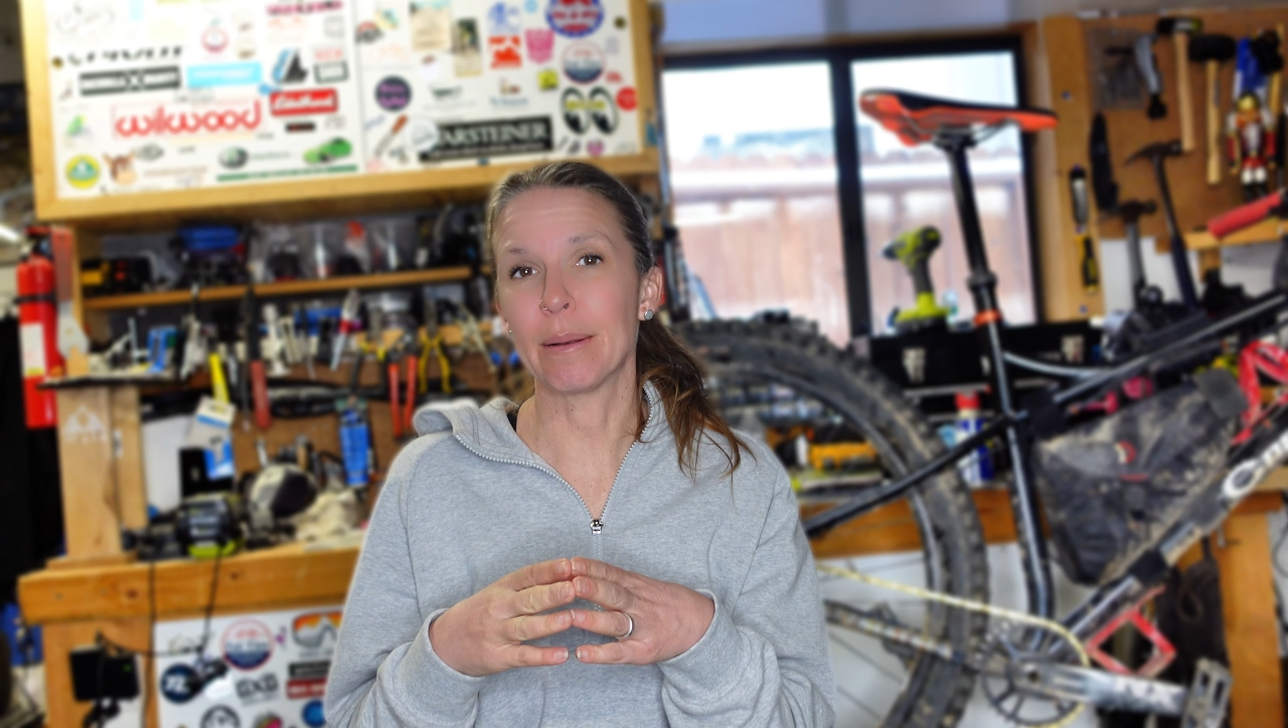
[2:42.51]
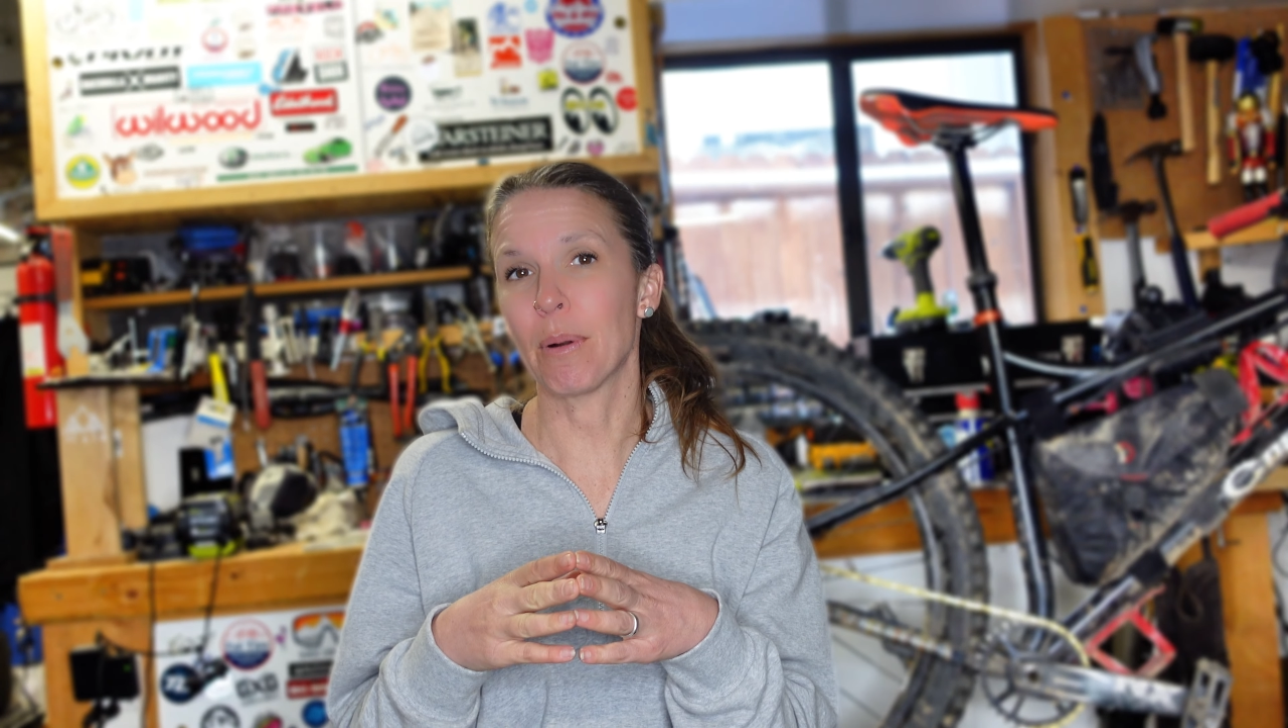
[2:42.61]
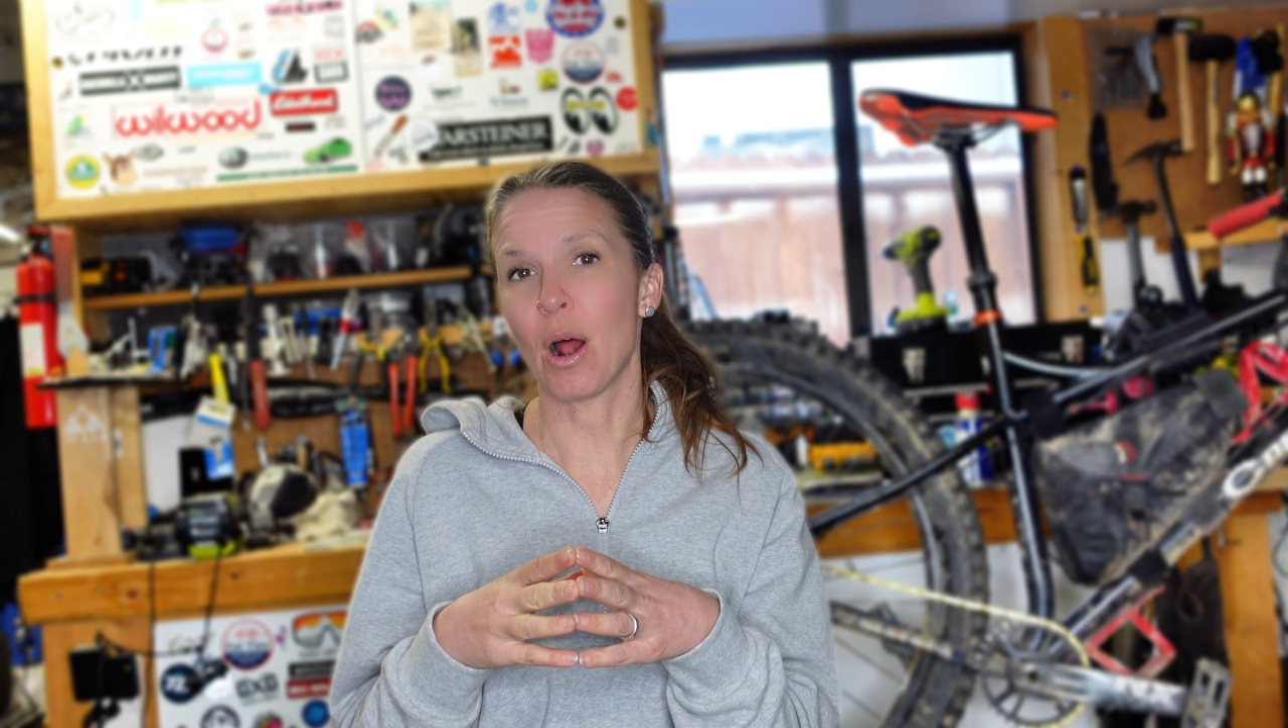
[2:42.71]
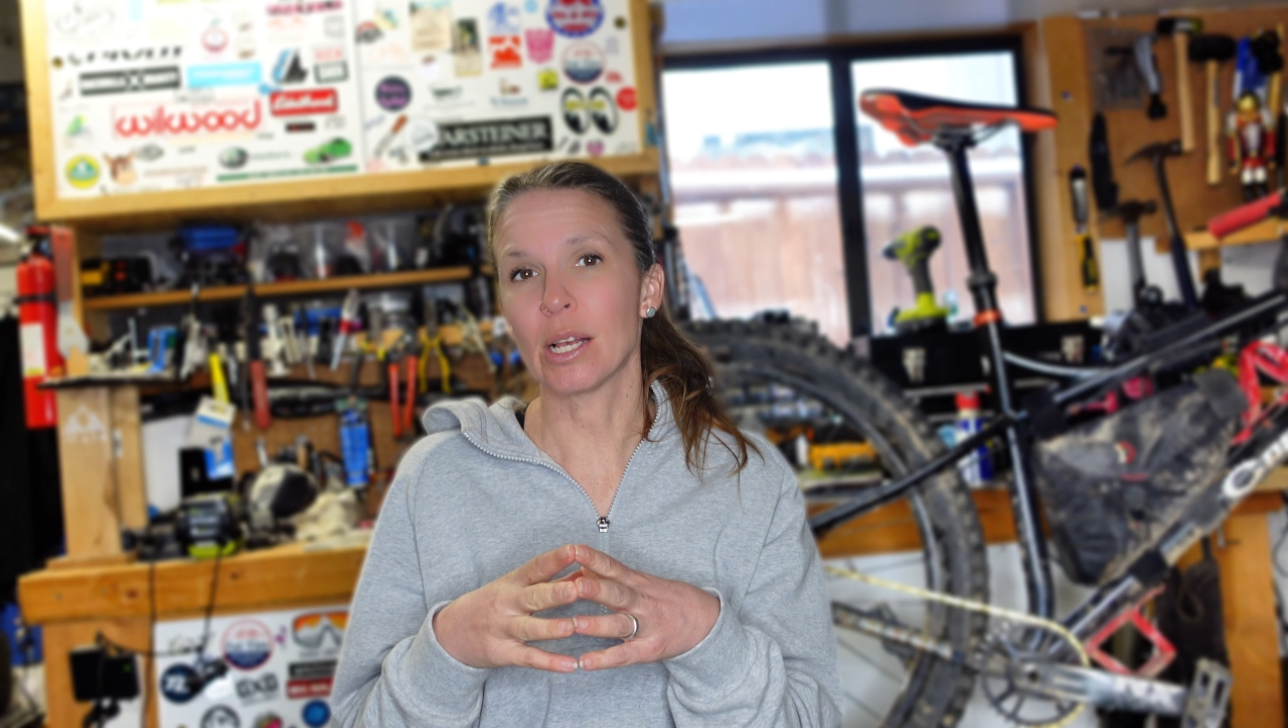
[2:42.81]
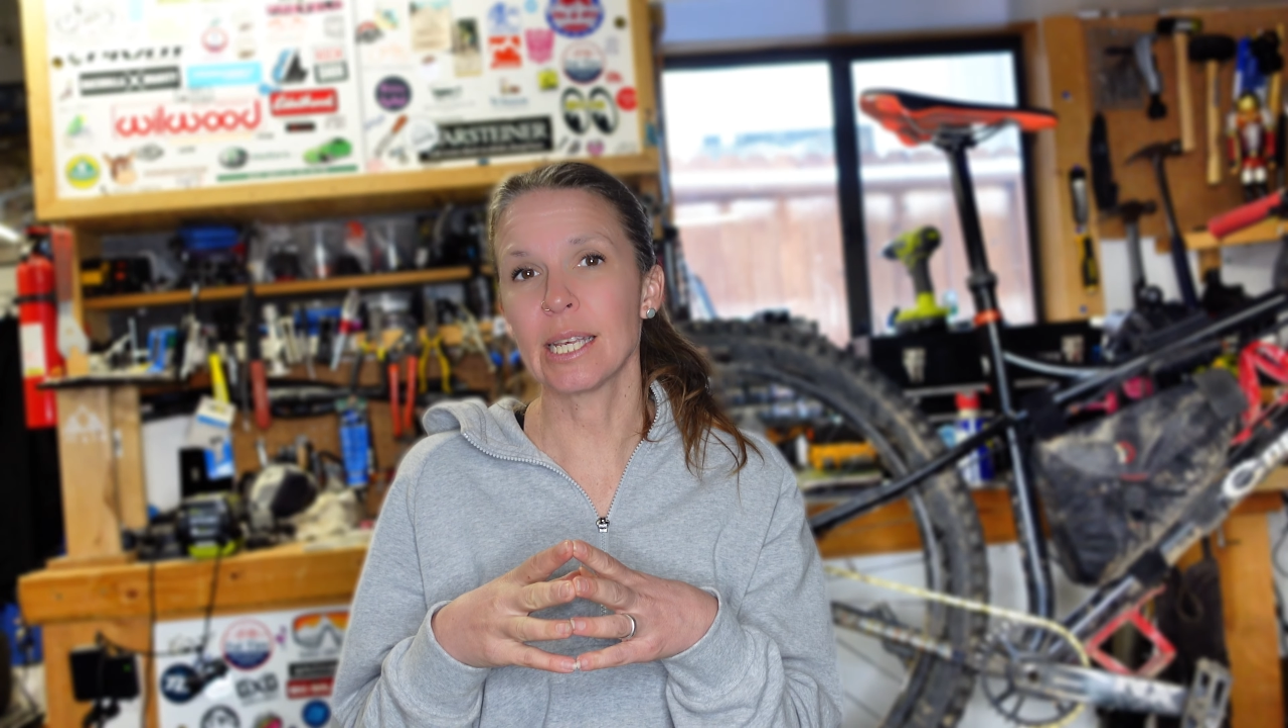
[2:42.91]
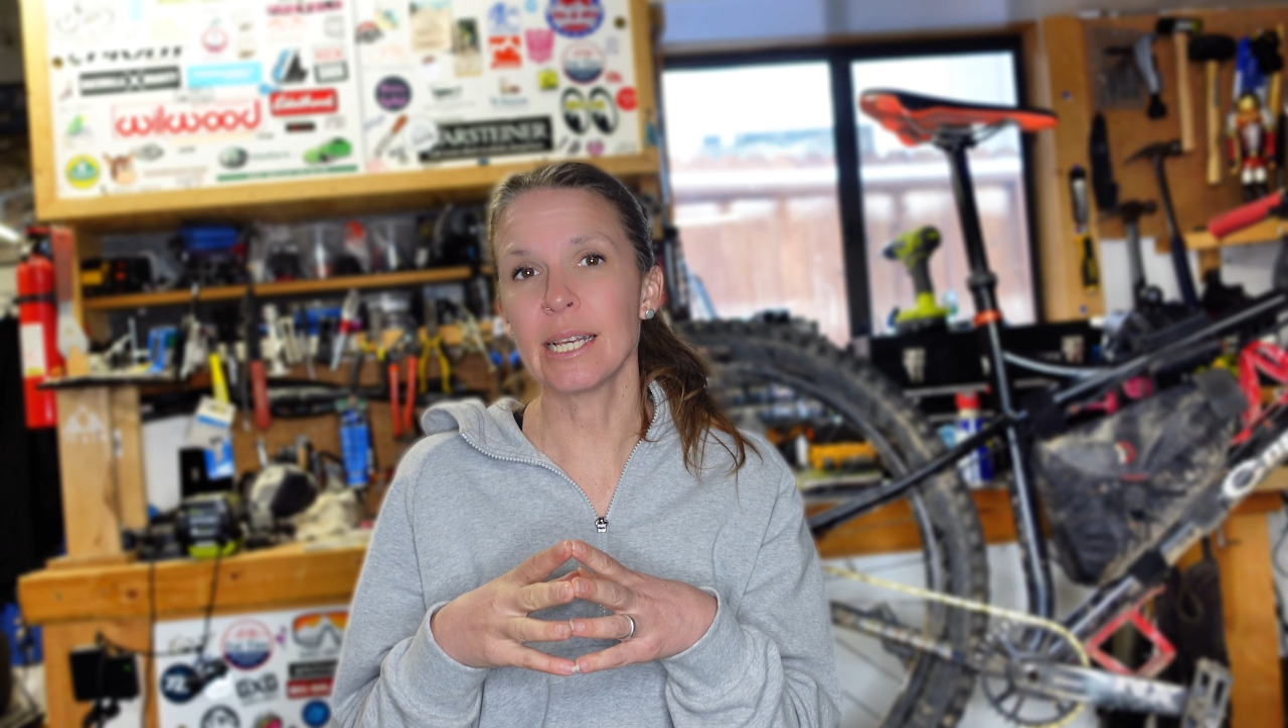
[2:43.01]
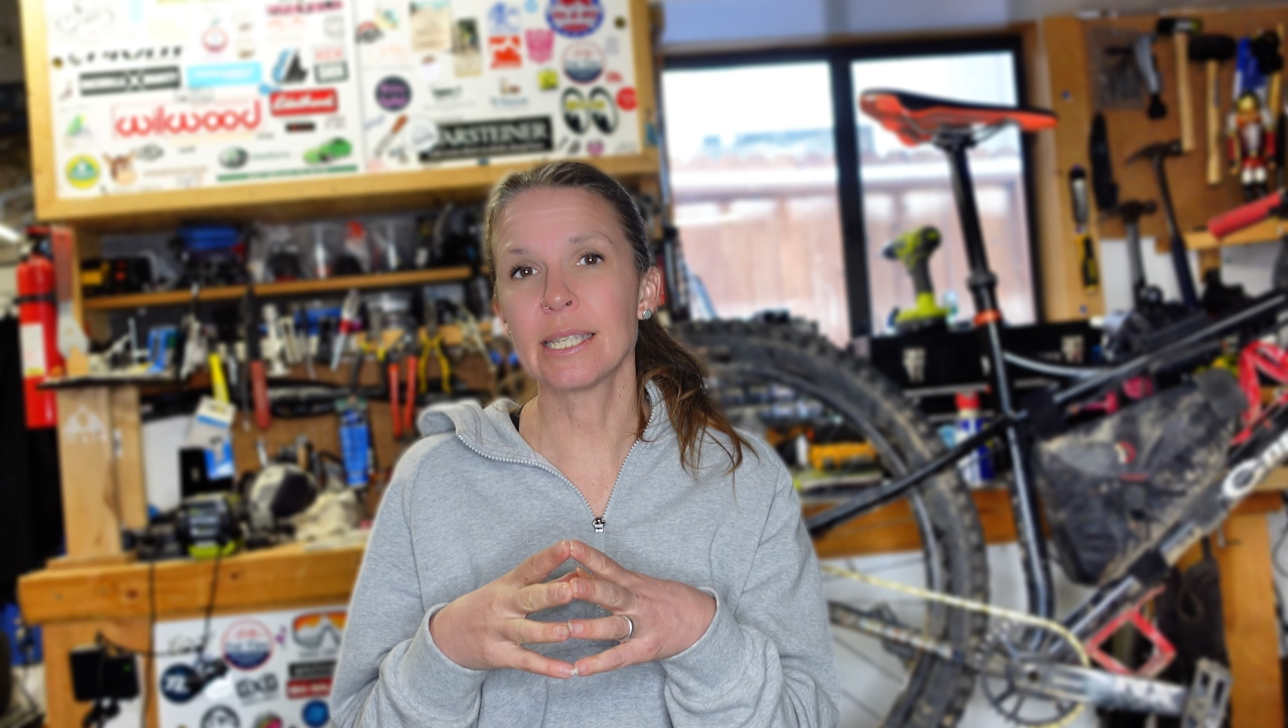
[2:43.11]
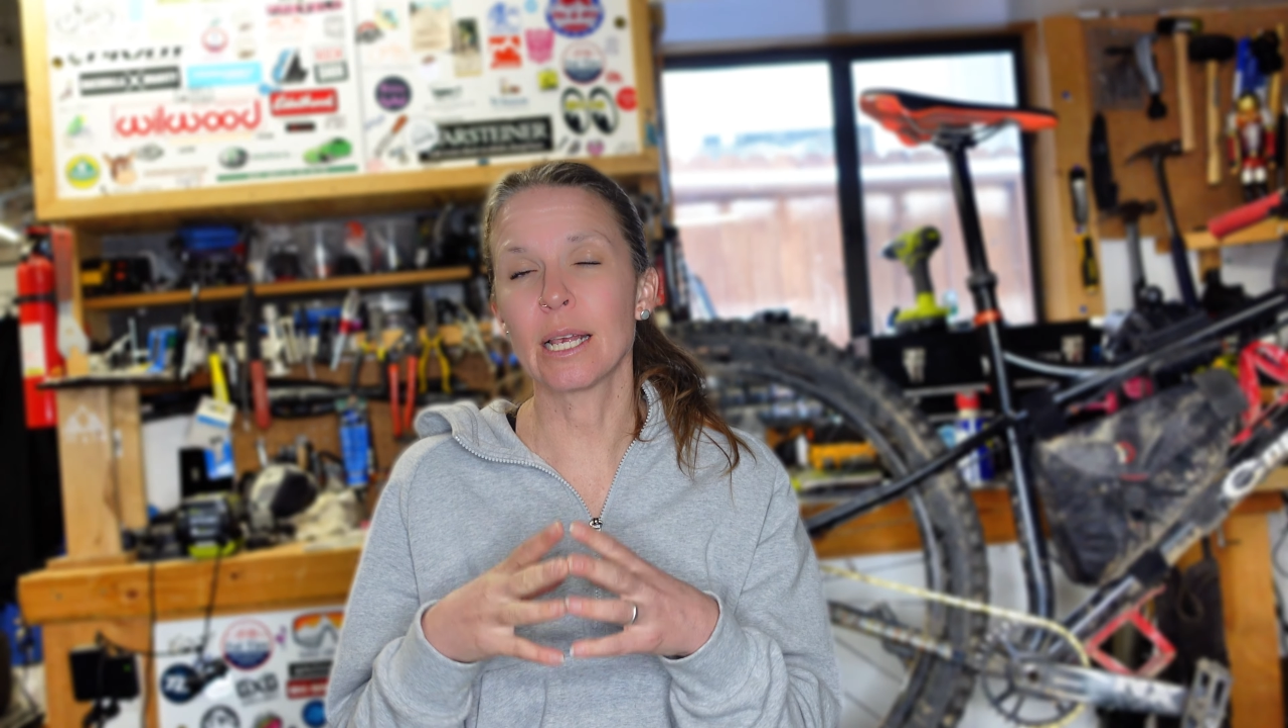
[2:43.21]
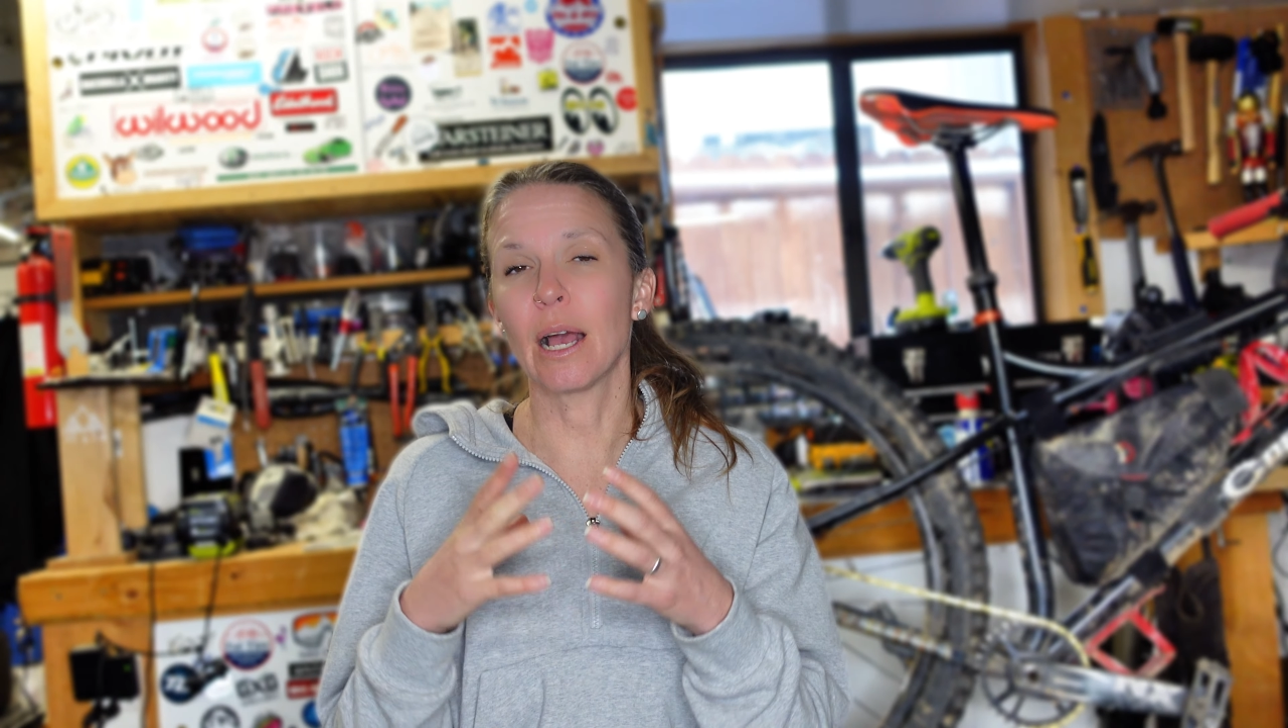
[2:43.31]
process,